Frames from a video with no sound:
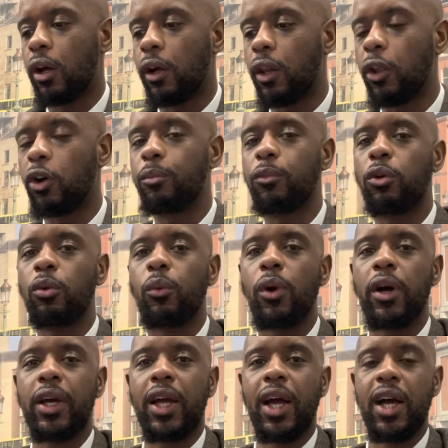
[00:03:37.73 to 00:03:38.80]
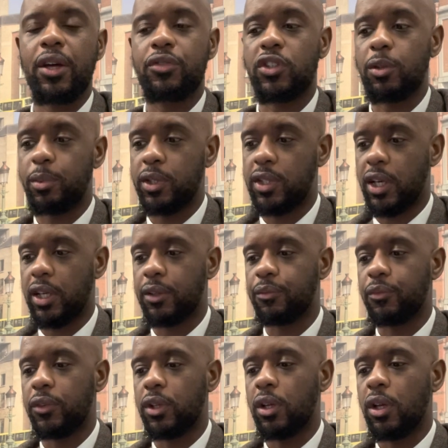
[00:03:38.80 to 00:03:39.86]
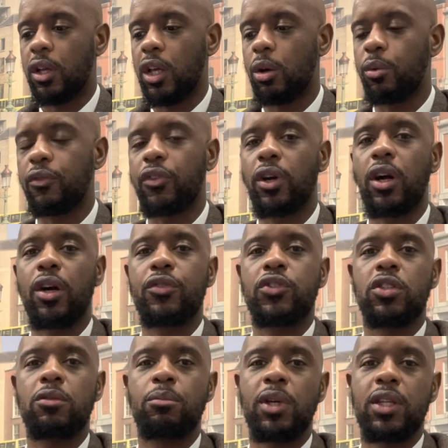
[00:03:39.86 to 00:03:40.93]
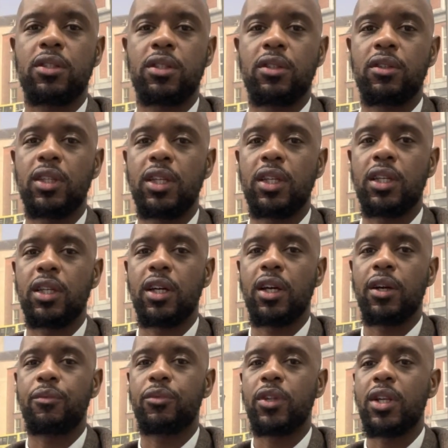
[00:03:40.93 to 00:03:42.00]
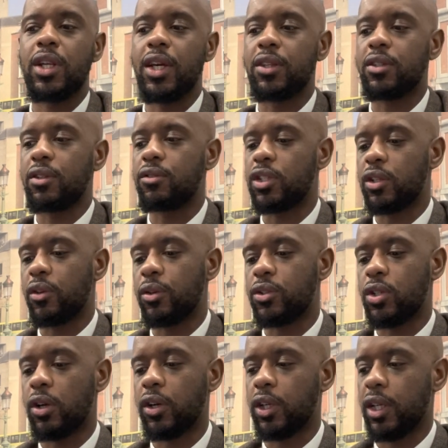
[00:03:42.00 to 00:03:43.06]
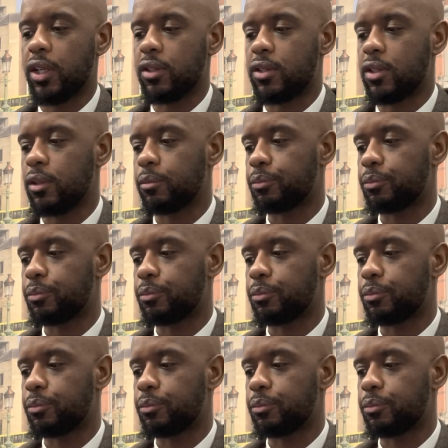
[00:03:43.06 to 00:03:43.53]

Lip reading: lot more work has to be done with regards to meeting the net zero targets.